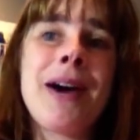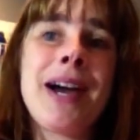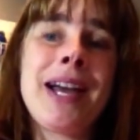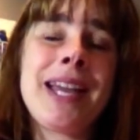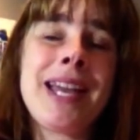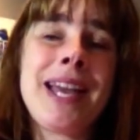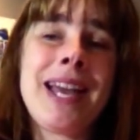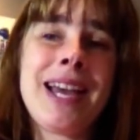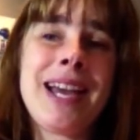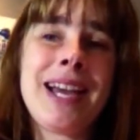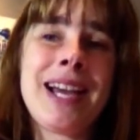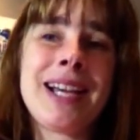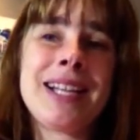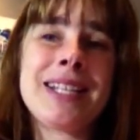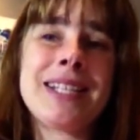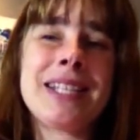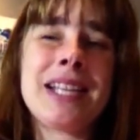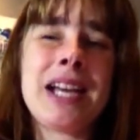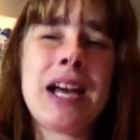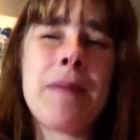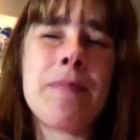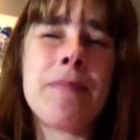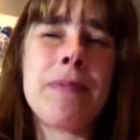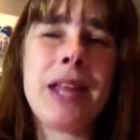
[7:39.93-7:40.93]
My
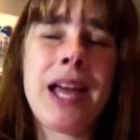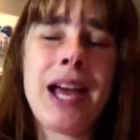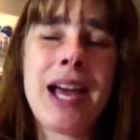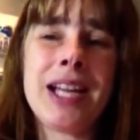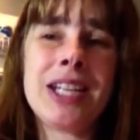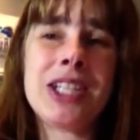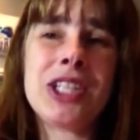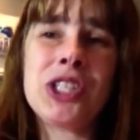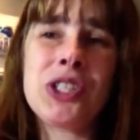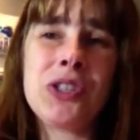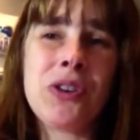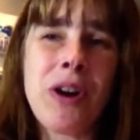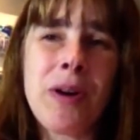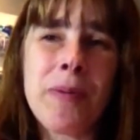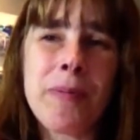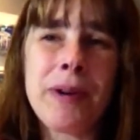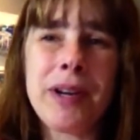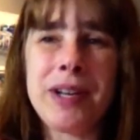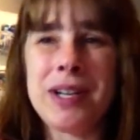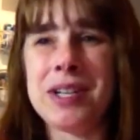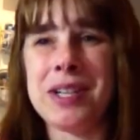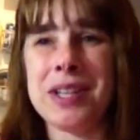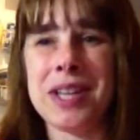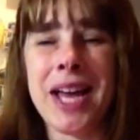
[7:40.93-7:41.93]
ex, I'm not sure
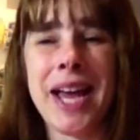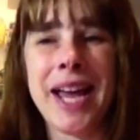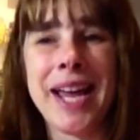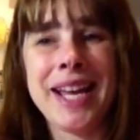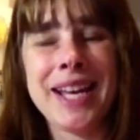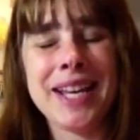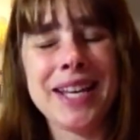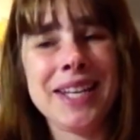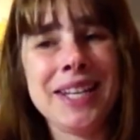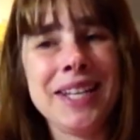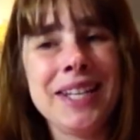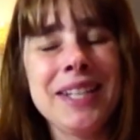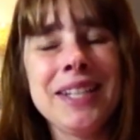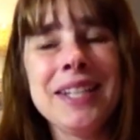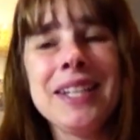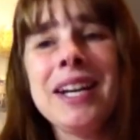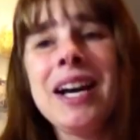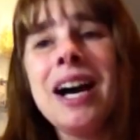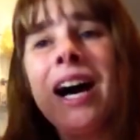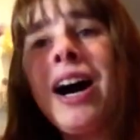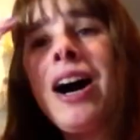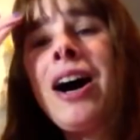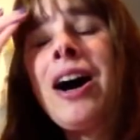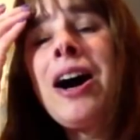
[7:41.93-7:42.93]
I'm going to like,
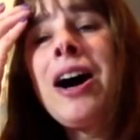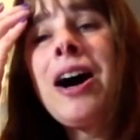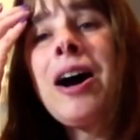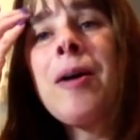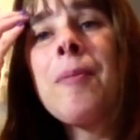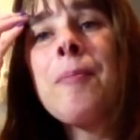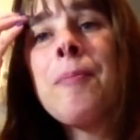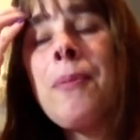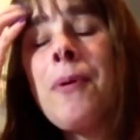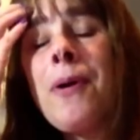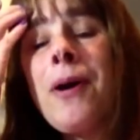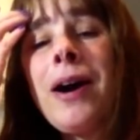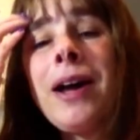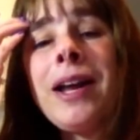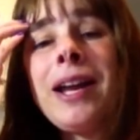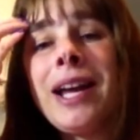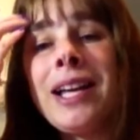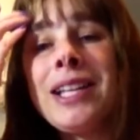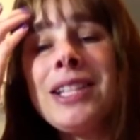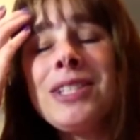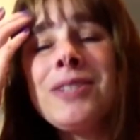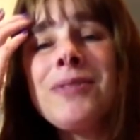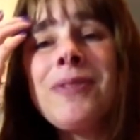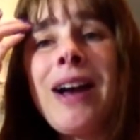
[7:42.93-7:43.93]
um,
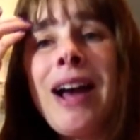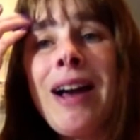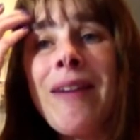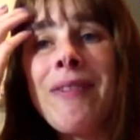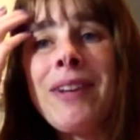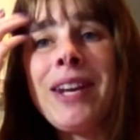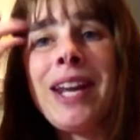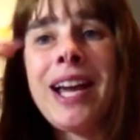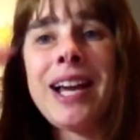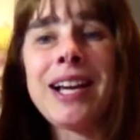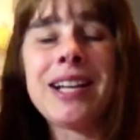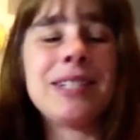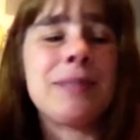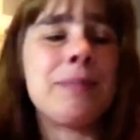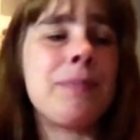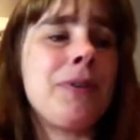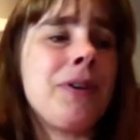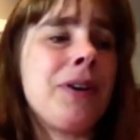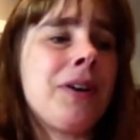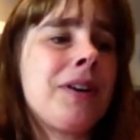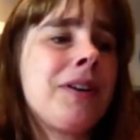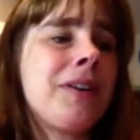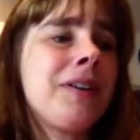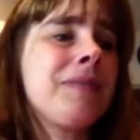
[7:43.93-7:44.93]
but I do have an ex
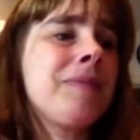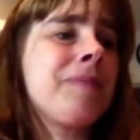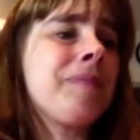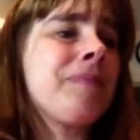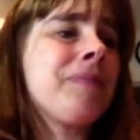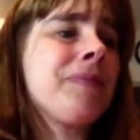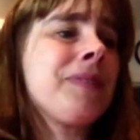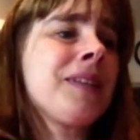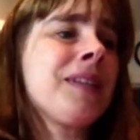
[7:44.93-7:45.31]
book.